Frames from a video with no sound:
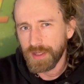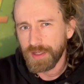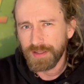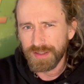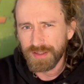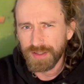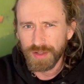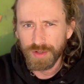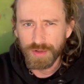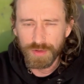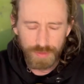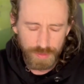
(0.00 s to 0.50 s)

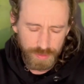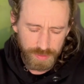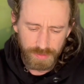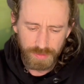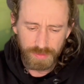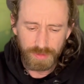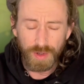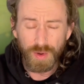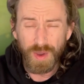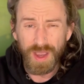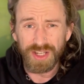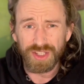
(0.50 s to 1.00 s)
So
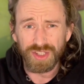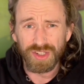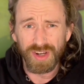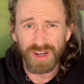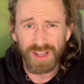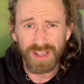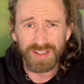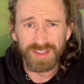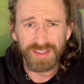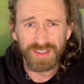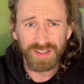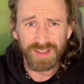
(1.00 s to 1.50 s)
the question
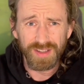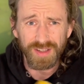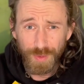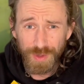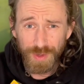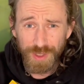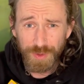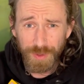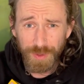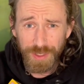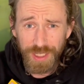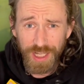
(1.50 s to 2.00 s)
is,
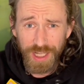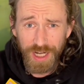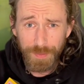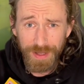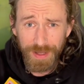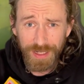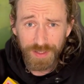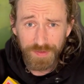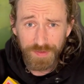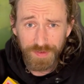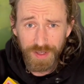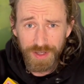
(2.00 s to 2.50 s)
which one are you going to
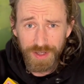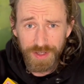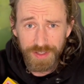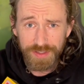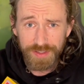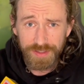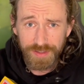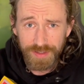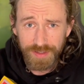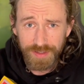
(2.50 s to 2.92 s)
build first?